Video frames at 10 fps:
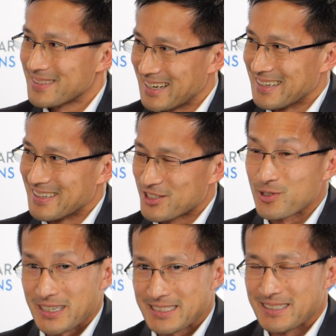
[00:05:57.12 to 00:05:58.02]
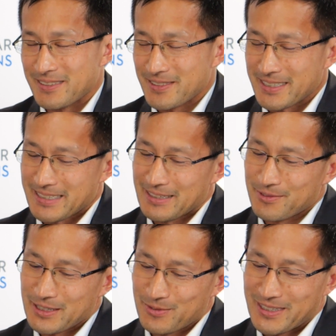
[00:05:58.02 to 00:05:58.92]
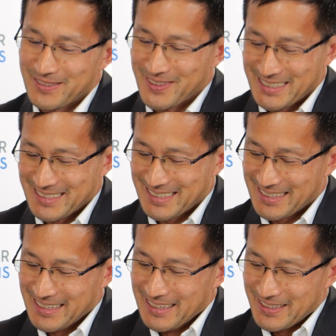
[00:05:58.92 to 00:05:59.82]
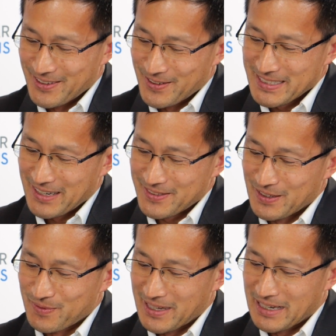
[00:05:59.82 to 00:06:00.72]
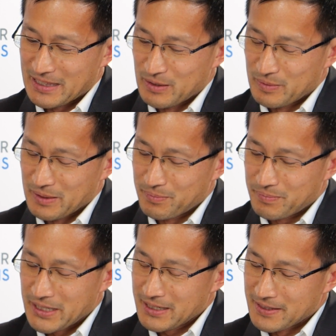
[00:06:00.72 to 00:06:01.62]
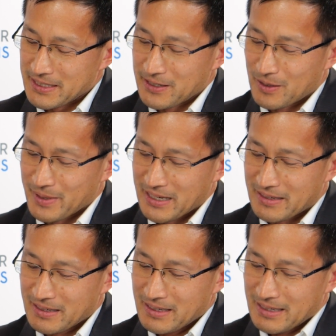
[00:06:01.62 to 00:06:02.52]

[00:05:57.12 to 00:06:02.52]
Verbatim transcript: Uh, tricks to tricks, using it, yeah. which one of which is that you always have to apply the, the peak of the T R band uh,